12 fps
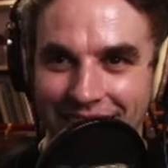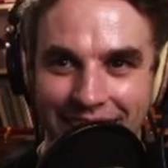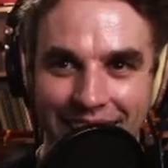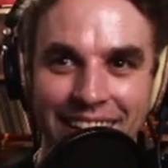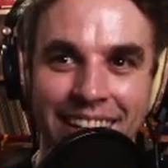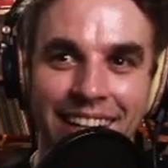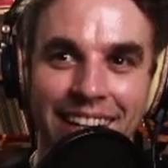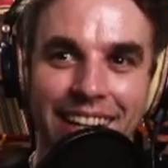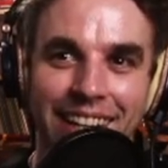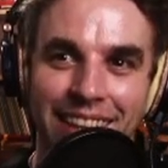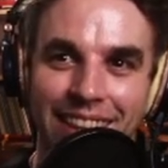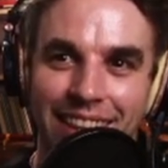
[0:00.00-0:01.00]

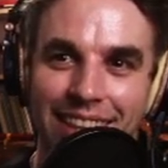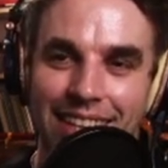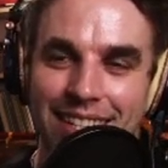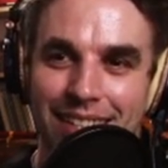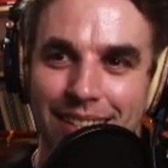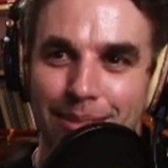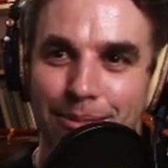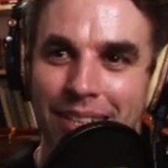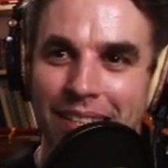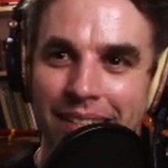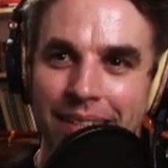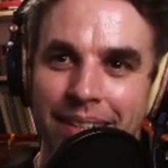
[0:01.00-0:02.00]
Okay, this
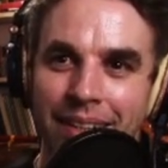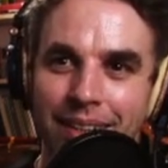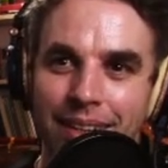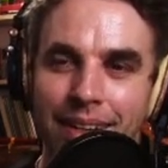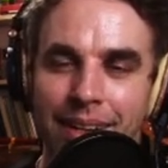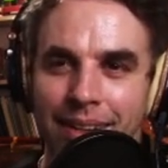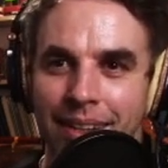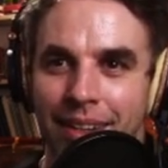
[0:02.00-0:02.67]
one